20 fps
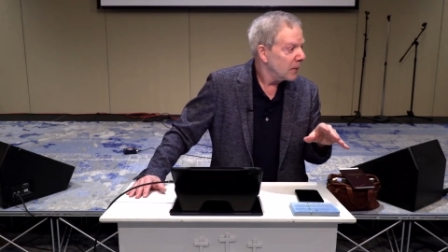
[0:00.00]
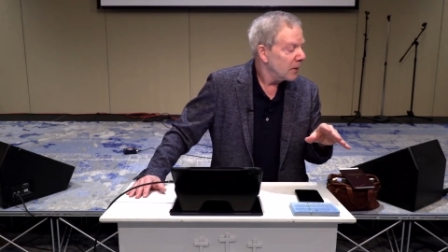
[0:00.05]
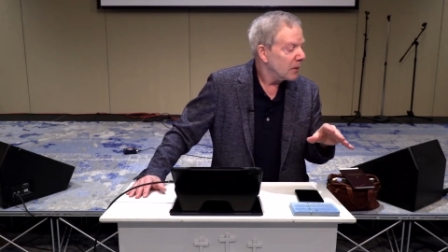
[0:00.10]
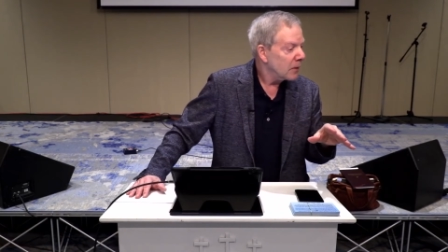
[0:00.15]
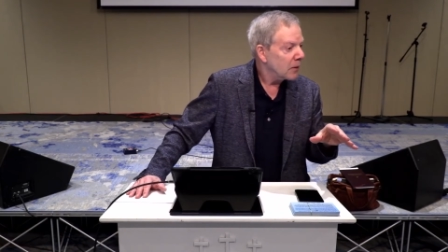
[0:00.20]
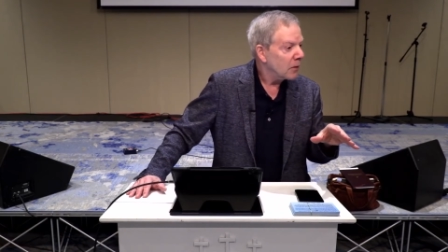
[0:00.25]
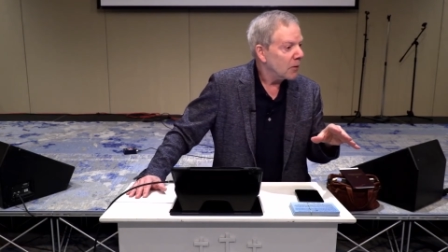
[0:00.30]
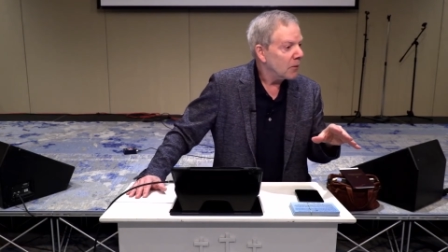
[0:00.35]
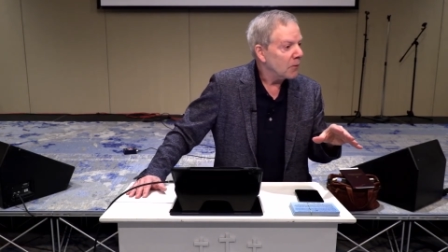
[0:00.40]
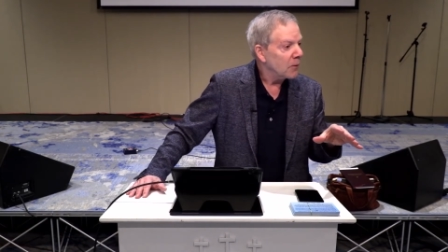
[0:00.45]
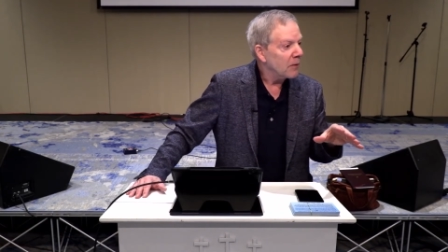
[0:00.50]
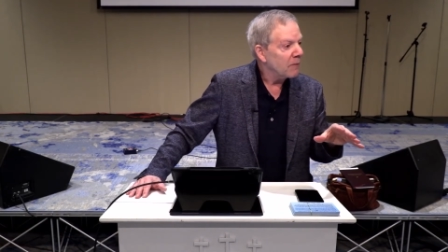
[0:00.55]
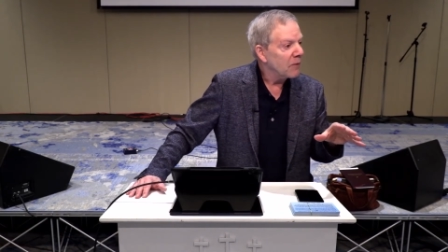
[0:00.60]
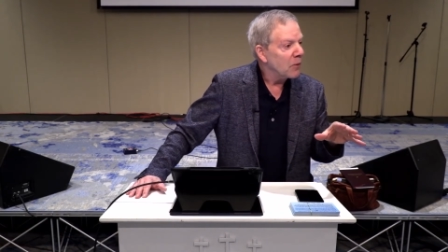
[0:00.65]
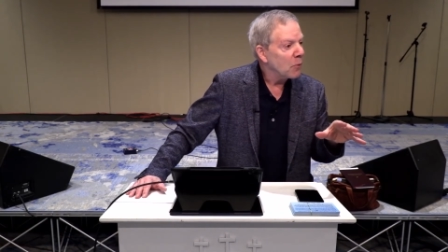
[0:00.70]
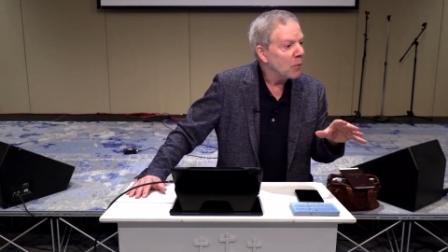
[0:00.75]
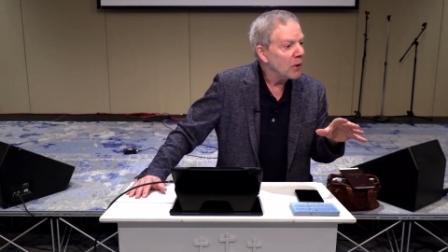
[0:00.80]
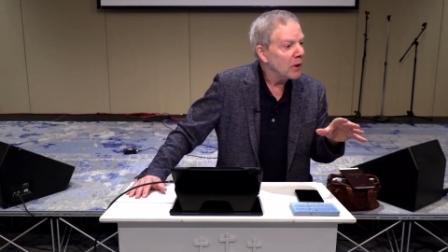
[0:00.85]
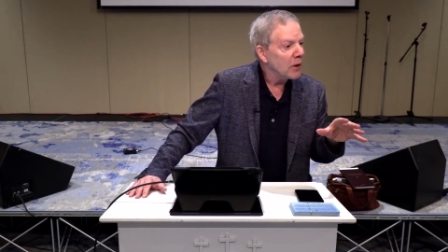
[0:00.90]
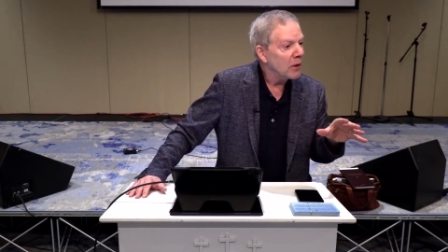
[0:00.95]
So if you
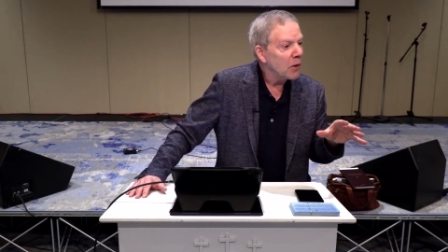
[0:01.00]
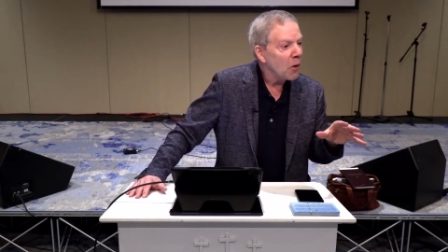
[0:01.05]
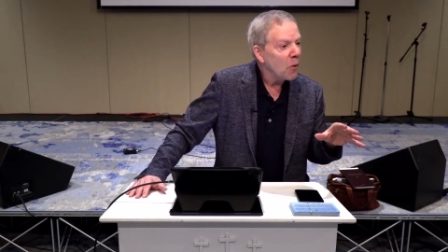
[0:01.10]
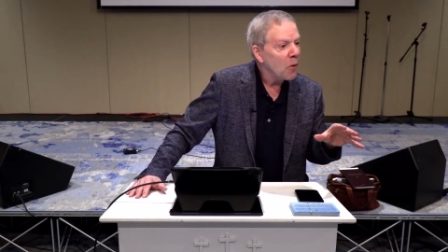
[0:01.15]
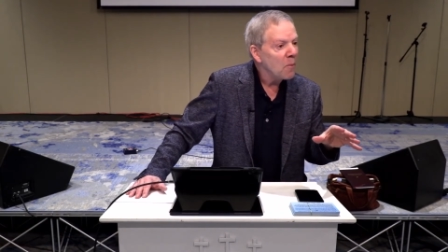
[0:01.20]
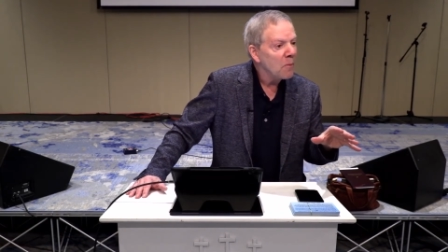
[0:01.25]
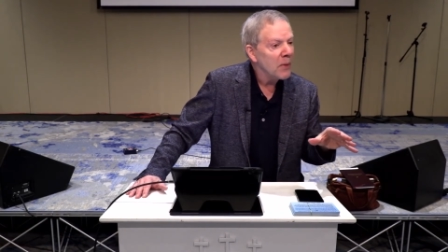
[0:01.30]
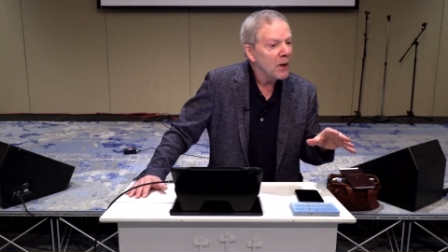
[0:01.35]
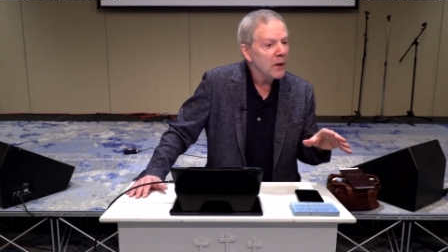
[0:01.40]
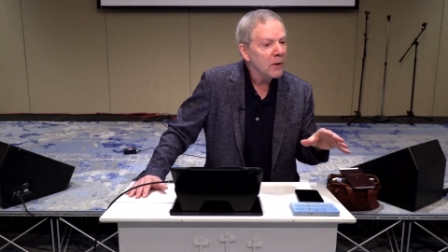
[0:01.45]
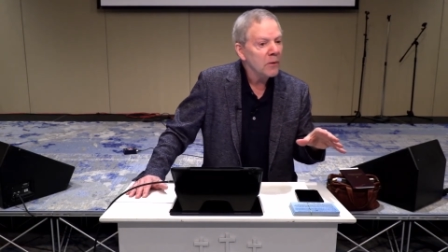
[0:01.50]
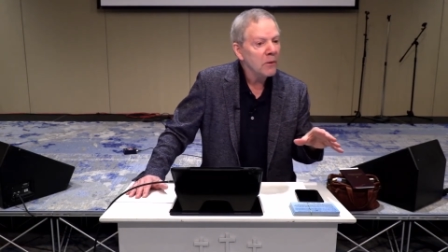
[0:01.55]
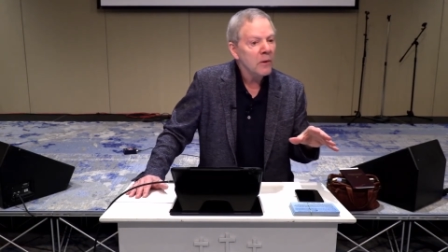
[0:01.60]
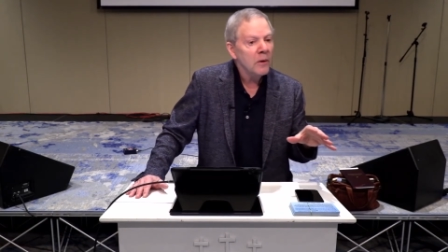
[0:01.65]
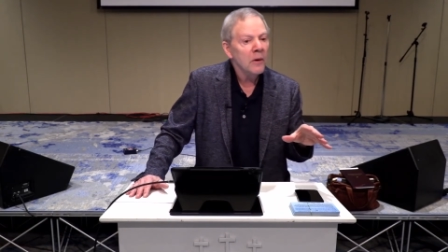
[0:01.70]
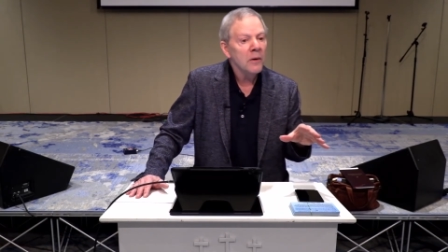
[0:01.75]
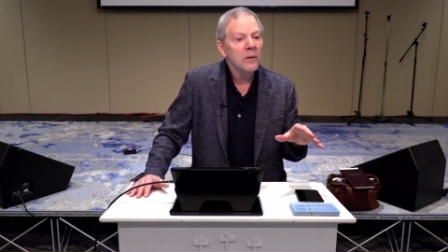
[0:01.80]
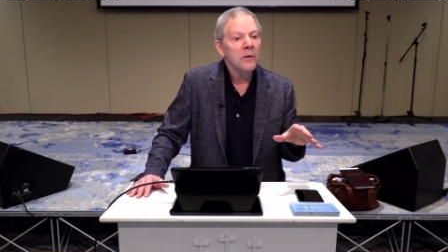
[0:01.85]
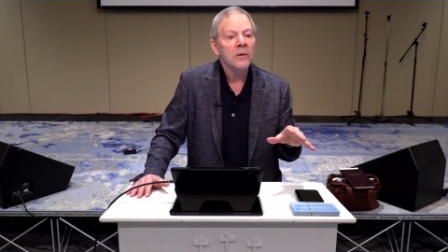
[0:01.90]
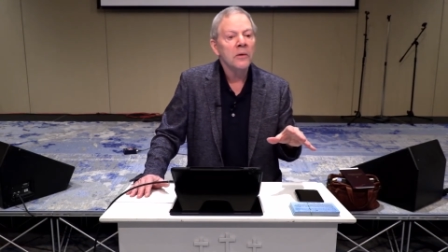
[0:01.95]
want to know him
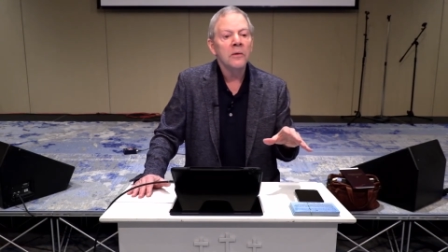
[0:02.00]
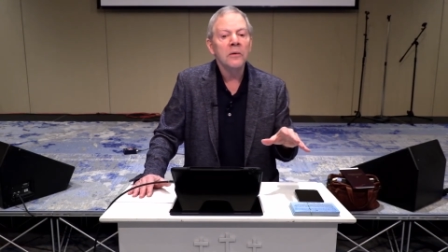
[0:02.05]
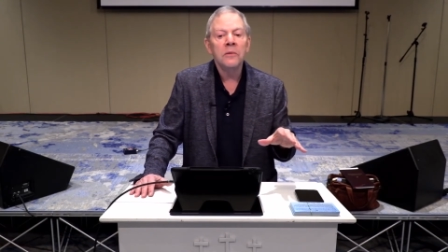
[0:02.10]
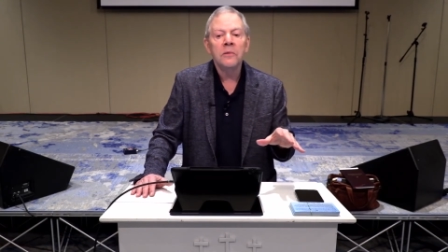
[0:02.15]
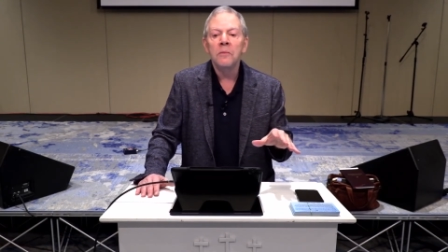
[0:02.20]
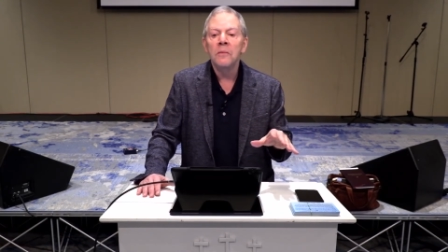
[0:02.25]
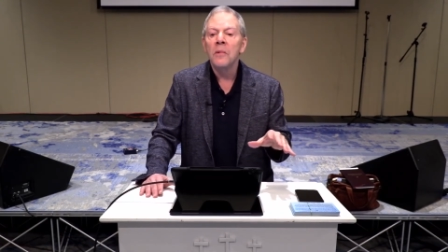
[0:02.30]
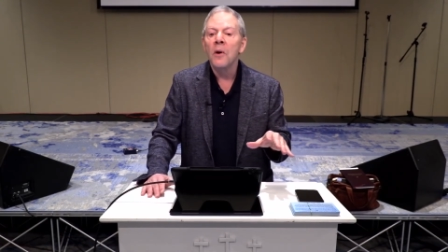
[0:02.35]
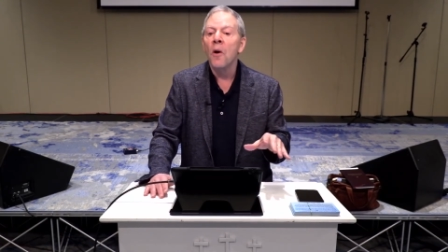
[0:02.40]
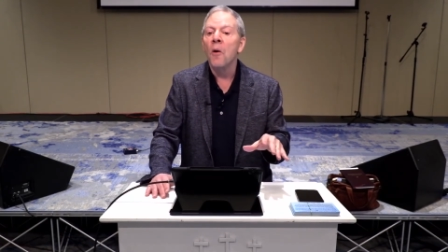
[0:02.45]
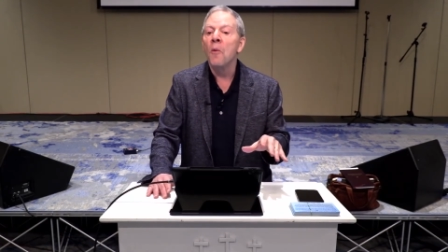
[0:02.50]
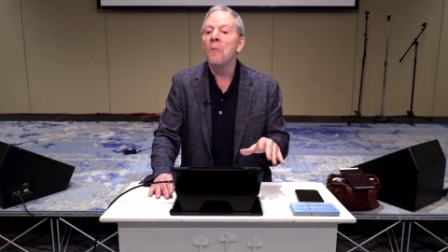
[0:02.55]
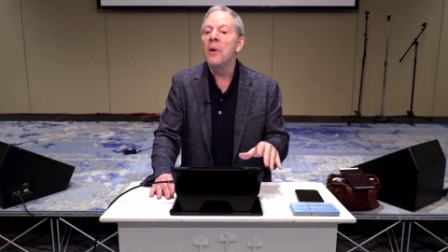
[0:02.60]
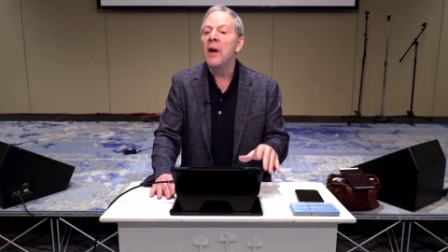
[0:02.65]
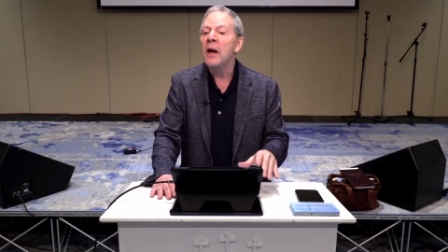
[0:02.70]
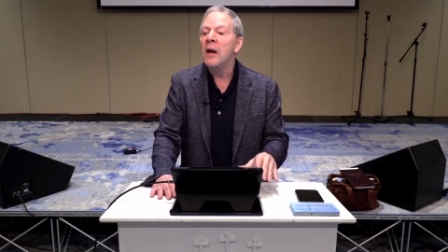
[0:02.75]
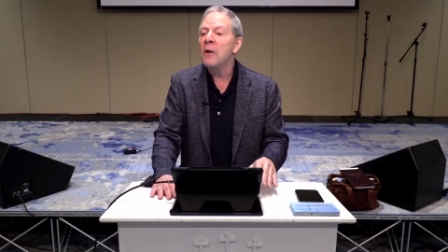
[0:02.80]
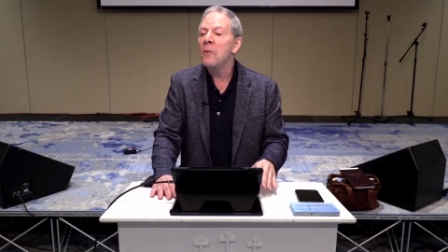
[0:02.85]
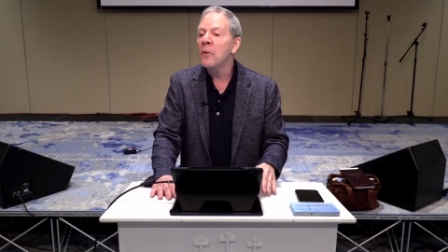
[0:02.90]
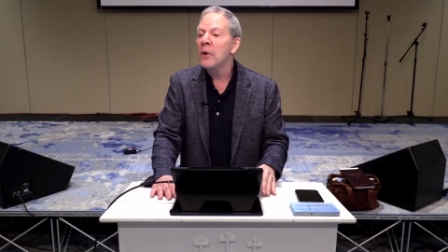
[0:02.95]
better,
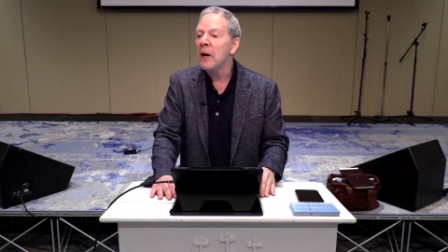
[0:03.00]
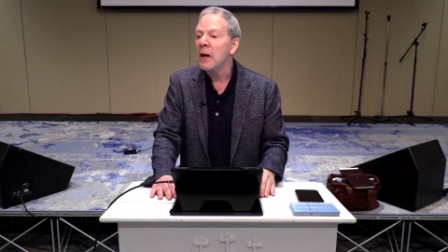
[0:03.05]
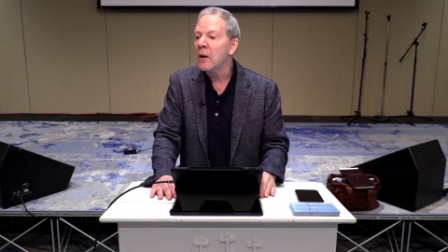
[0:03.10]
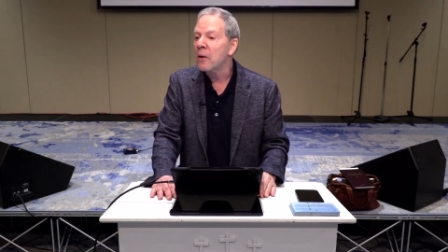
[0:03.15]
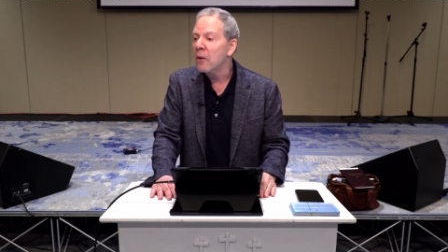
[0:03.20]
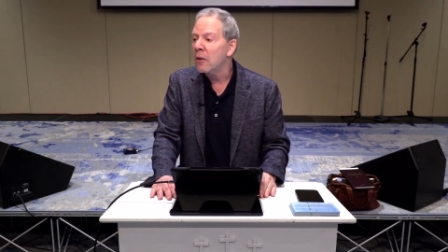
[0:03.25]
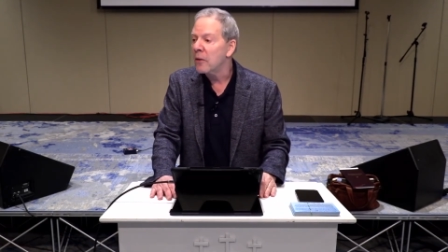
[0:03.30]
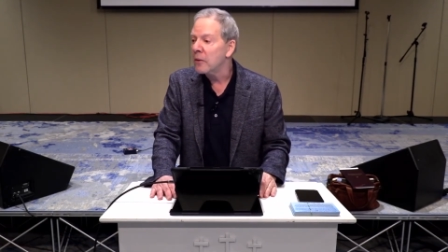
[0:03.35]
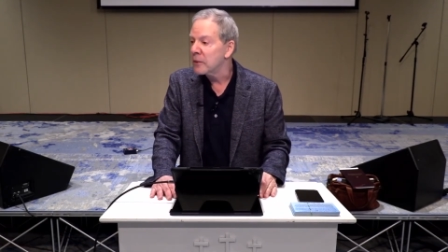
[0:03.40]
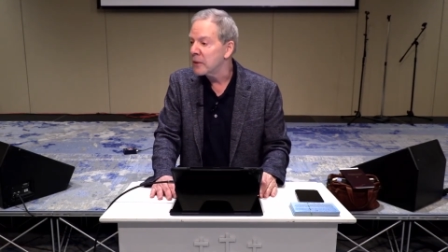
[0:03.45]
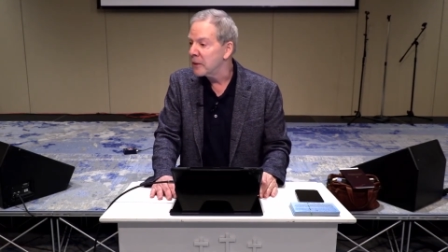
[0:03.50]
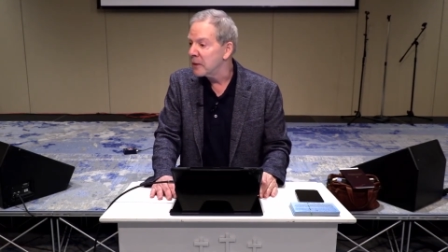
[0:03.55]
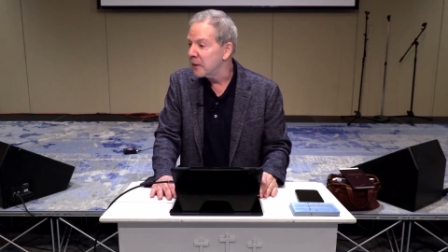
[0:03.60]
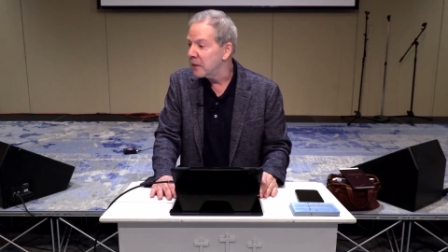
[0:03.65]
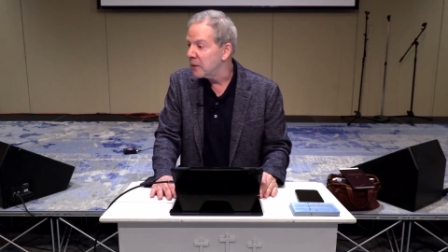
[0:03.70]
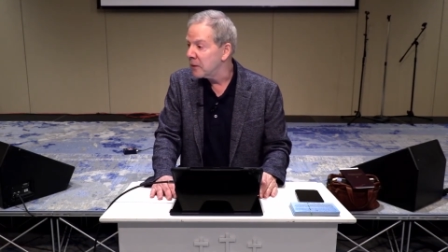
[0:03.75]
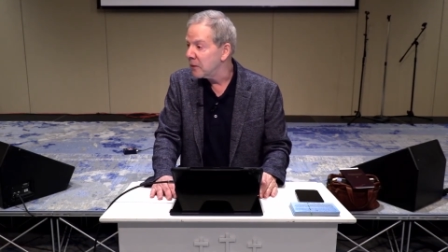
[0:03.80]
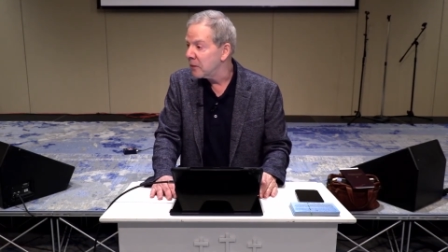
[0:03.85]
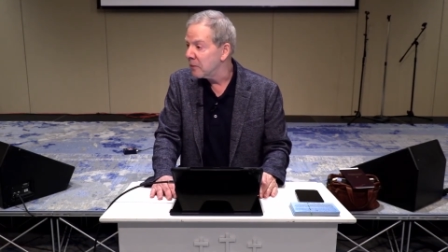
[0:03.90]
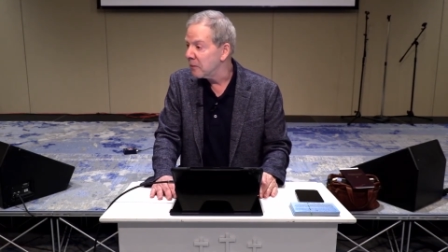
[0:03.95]
obey what I called you to
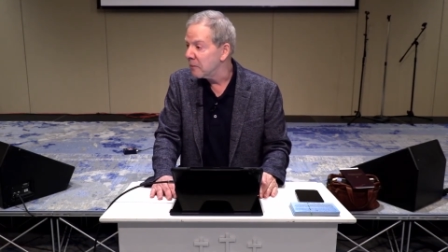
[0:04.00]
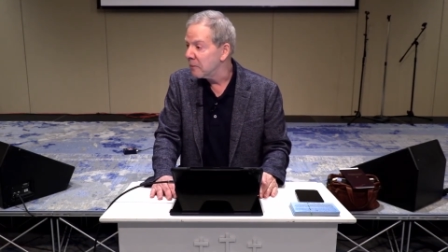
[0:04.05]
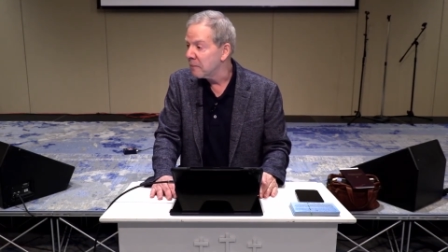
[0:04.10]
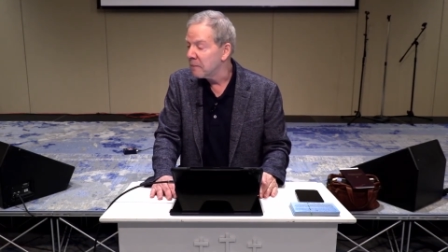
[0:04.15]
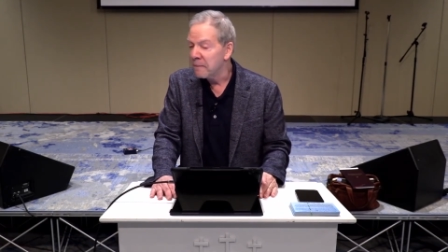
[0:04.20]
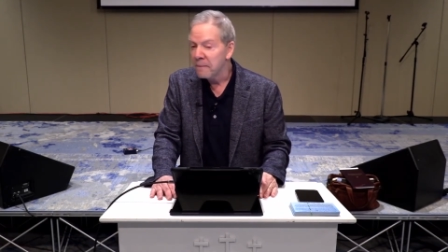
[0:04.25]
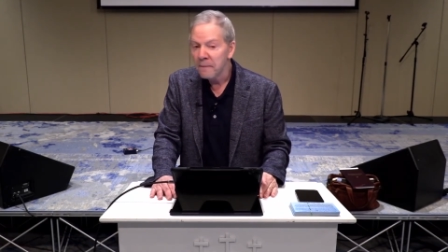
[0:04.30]
do.